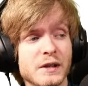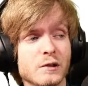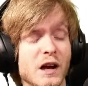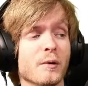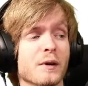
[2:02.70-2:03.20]

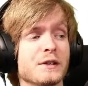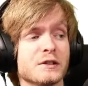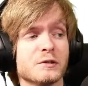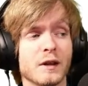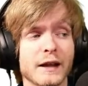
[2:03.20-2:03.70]
special
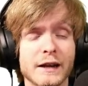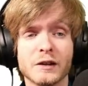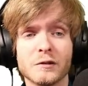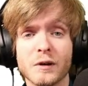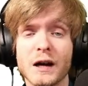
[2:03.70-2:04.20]
operations relating
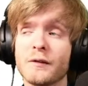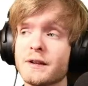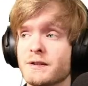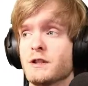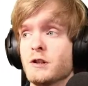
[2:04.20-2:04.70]
to how
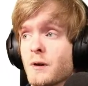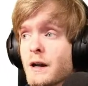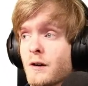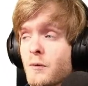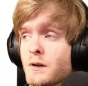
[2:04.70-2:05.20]
this
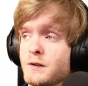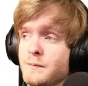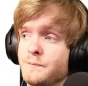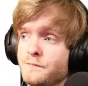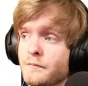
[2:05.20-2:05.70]
GUI works.